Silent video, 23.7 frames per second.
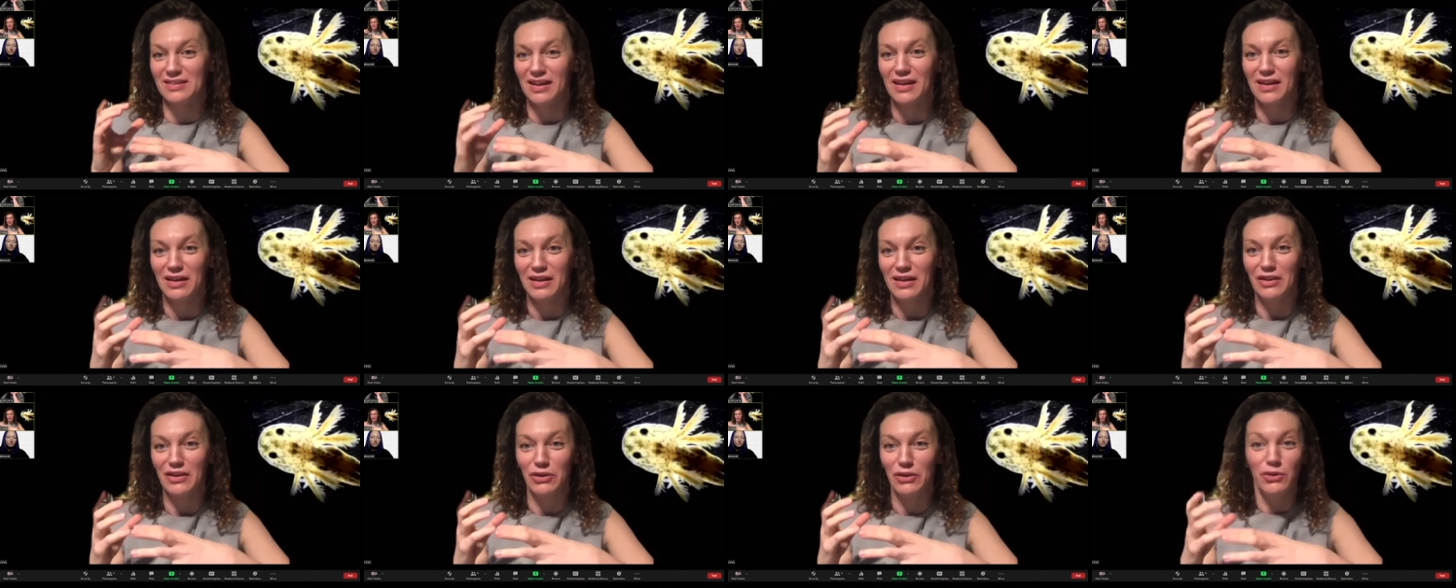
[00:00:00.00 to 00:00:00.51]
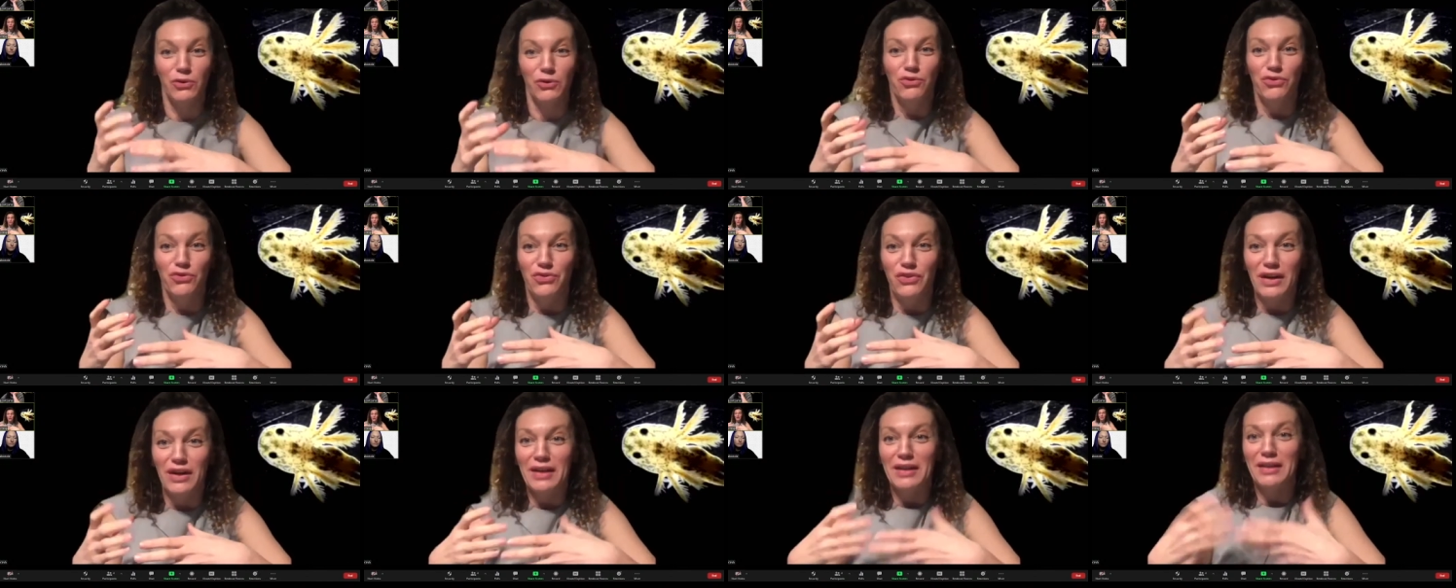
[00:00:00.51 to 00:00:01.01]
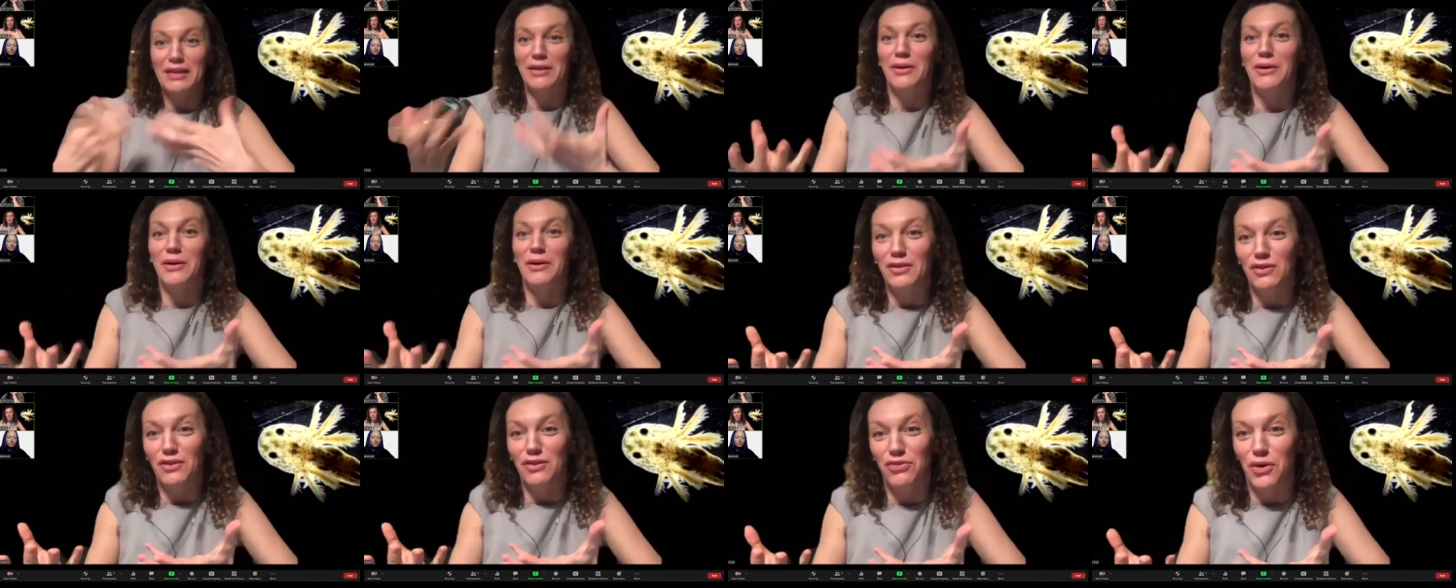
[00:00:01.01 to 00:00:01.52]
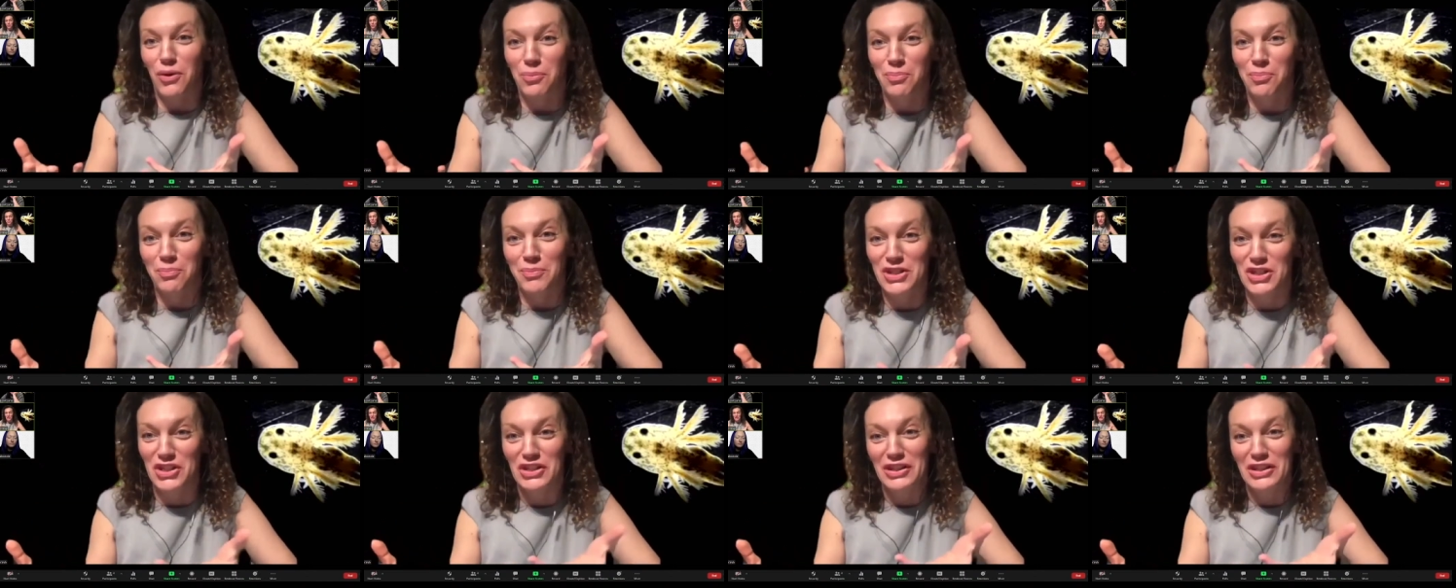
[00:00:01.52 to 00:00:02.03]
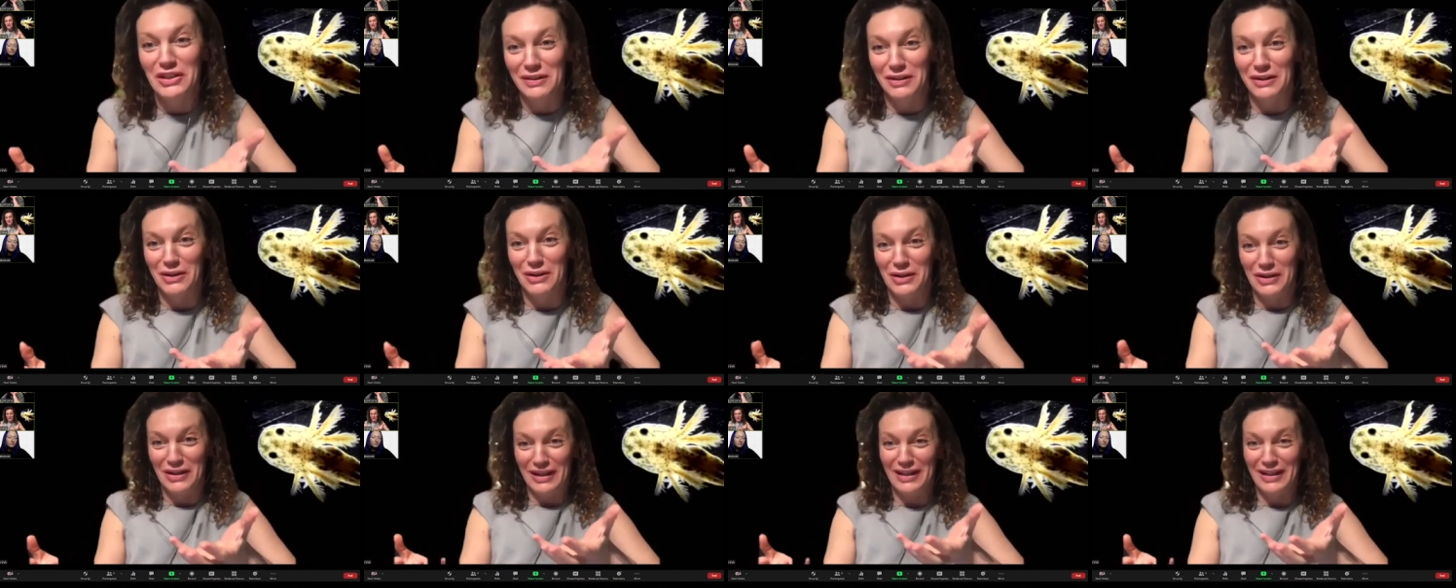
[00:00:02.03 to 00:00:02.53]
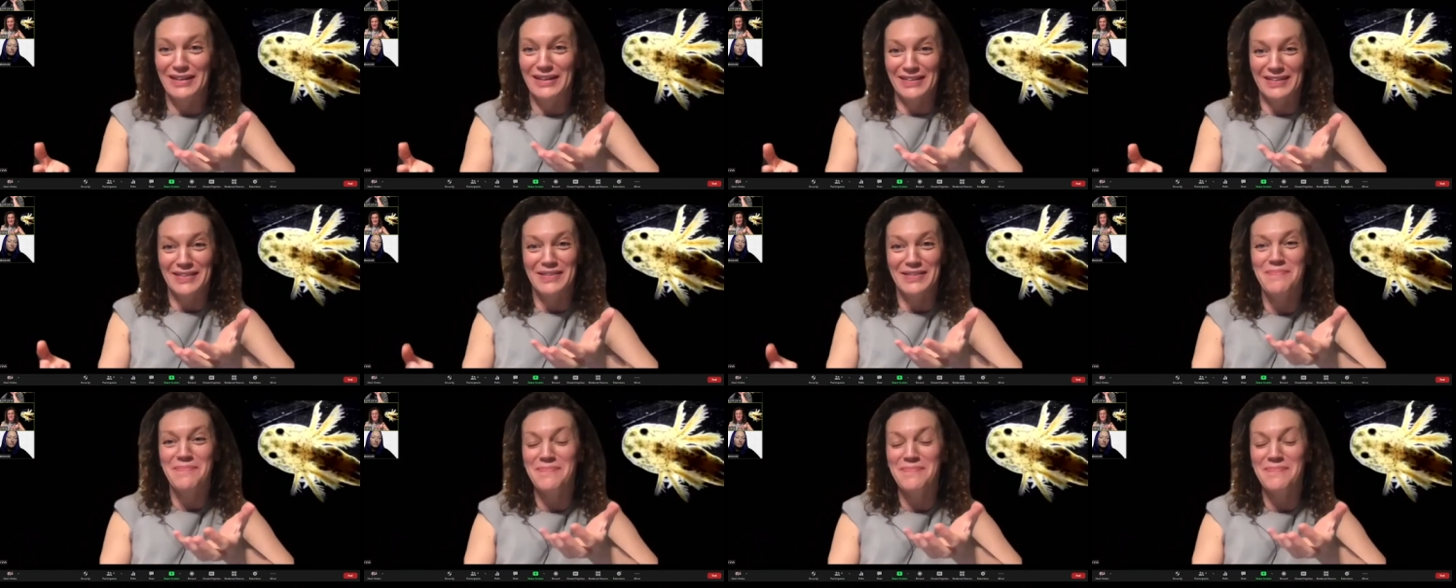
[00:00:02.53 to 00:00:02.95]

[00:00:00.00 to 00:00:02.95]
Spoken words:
you've learned from machine learning,